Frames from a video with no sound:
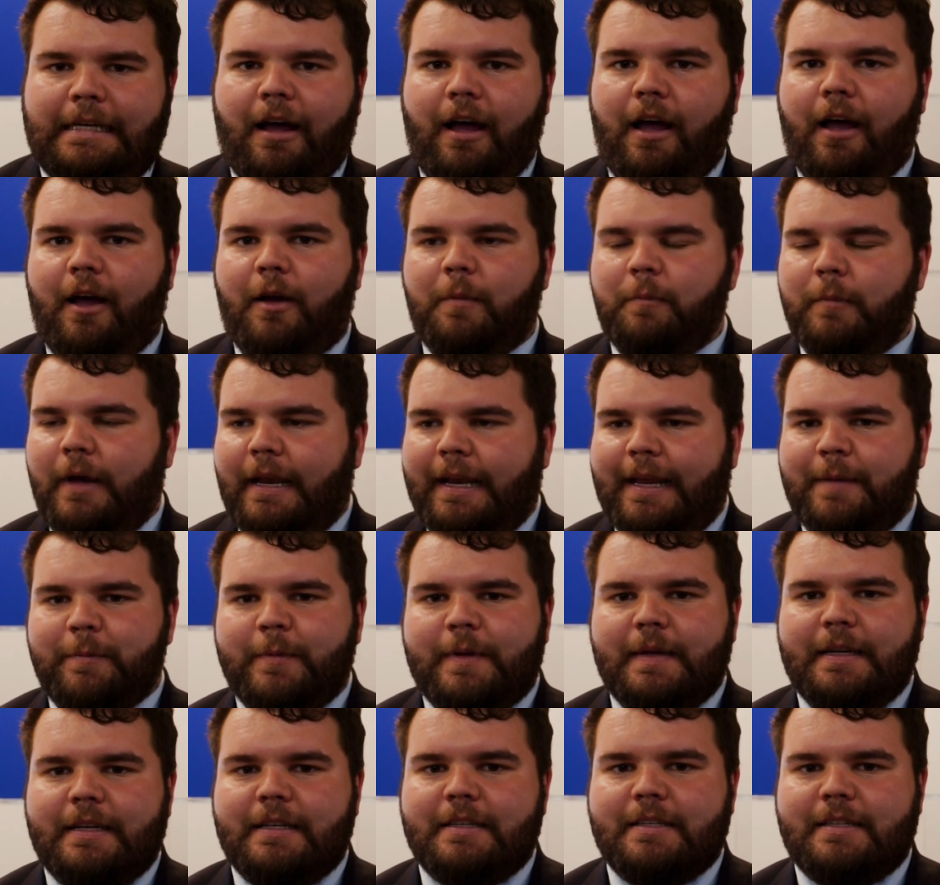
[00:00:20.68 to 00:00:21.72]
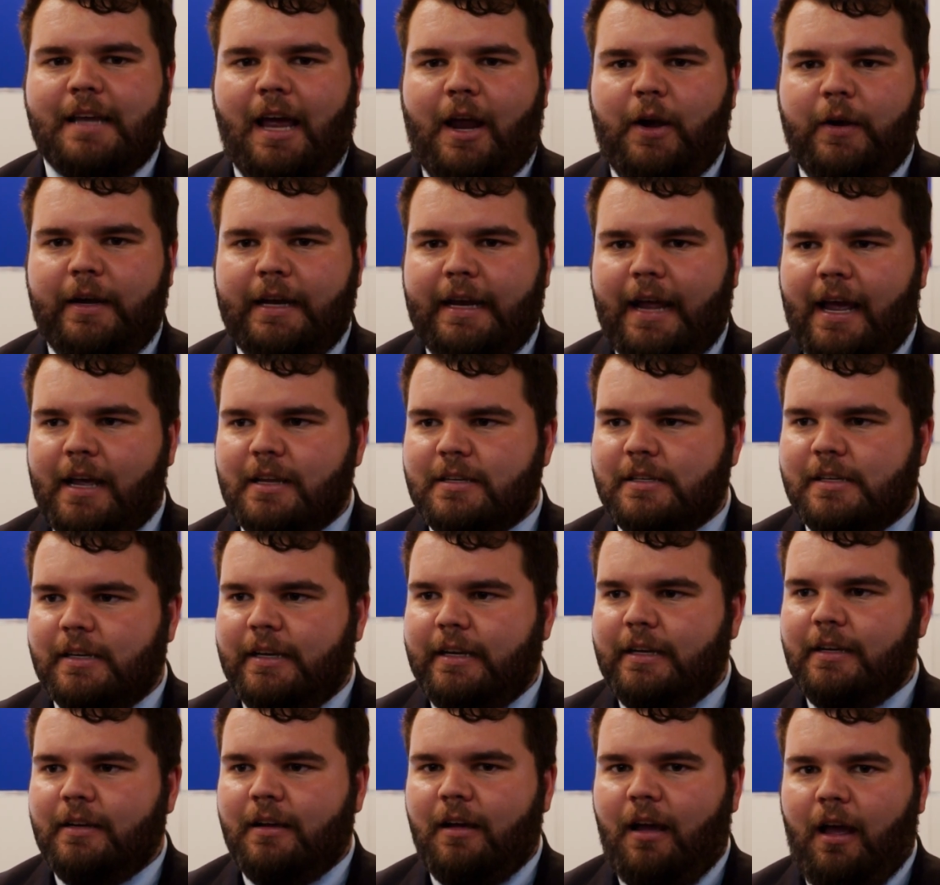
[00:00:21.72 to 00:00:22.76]
My name is Harry
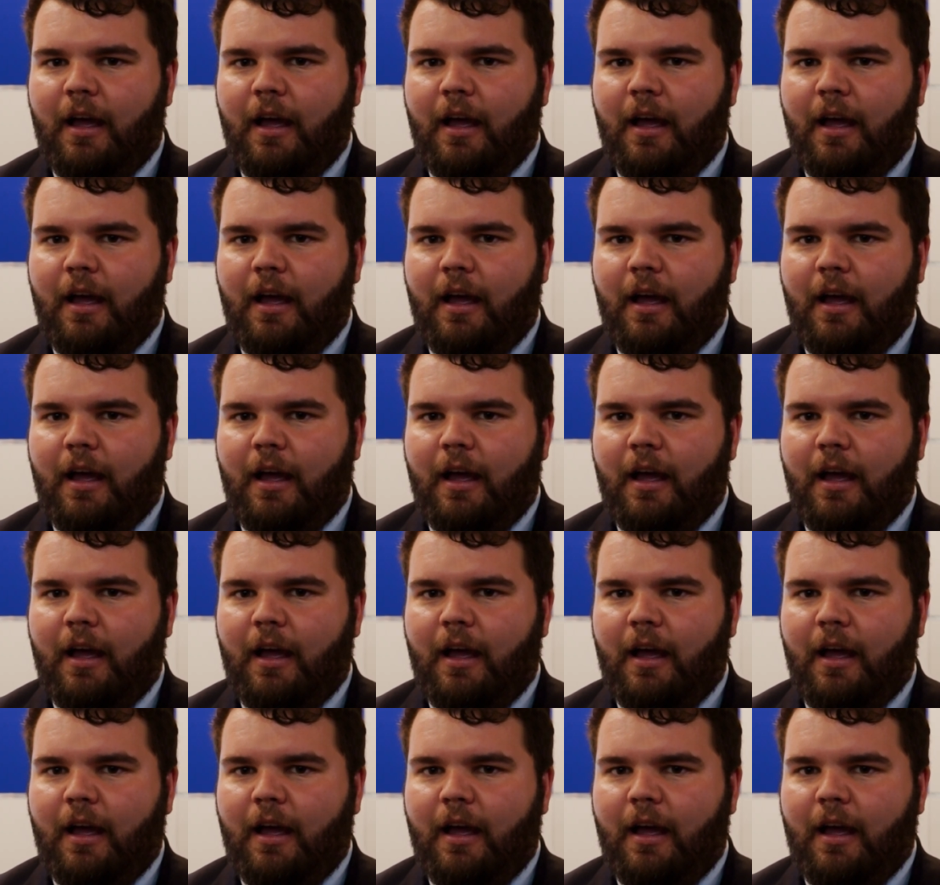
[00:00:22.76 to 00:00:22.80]
Cassidy.